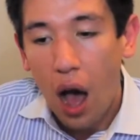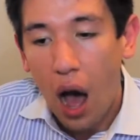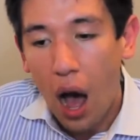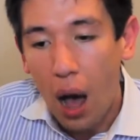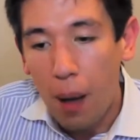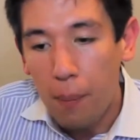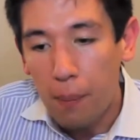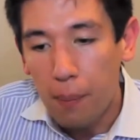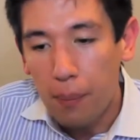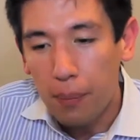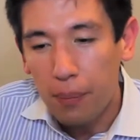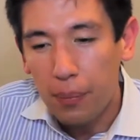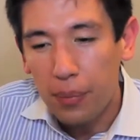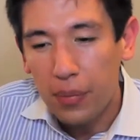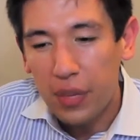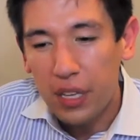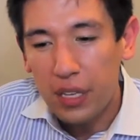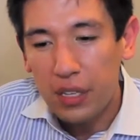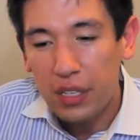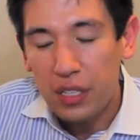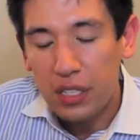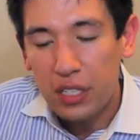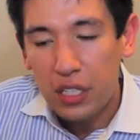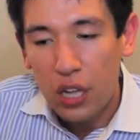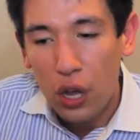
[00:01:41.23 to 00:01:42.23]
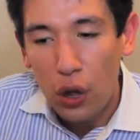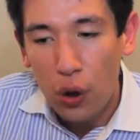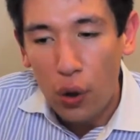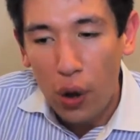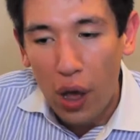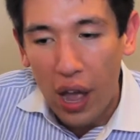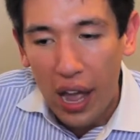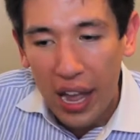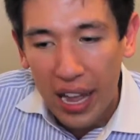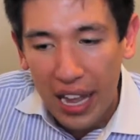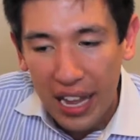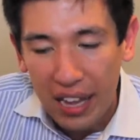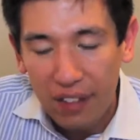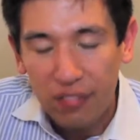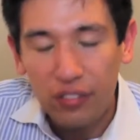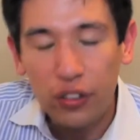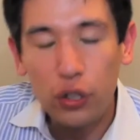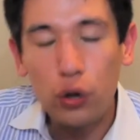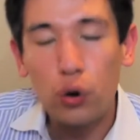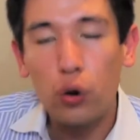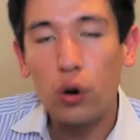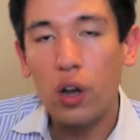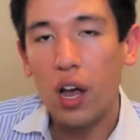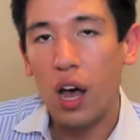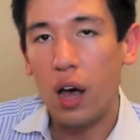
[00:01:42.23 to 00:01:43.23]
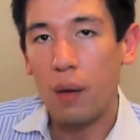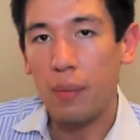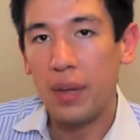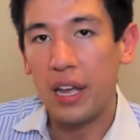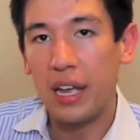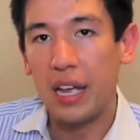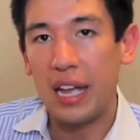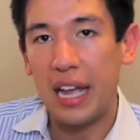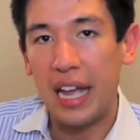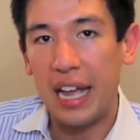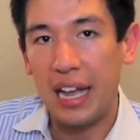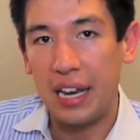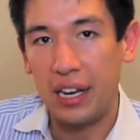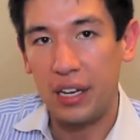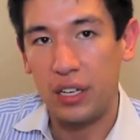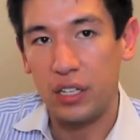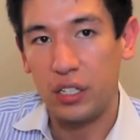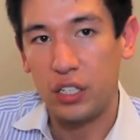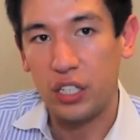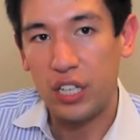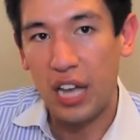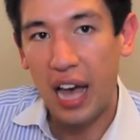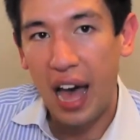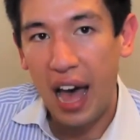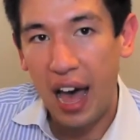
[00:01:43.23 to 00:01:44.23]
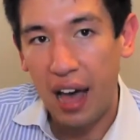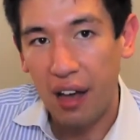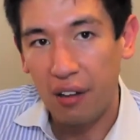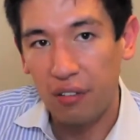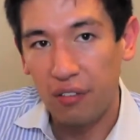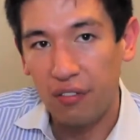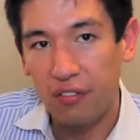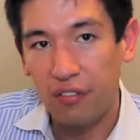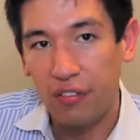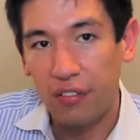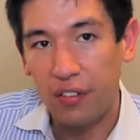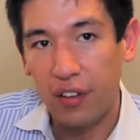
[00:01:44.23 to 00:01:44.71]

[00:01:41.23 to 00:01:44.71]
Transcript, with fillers: Um, so if you're coming in to have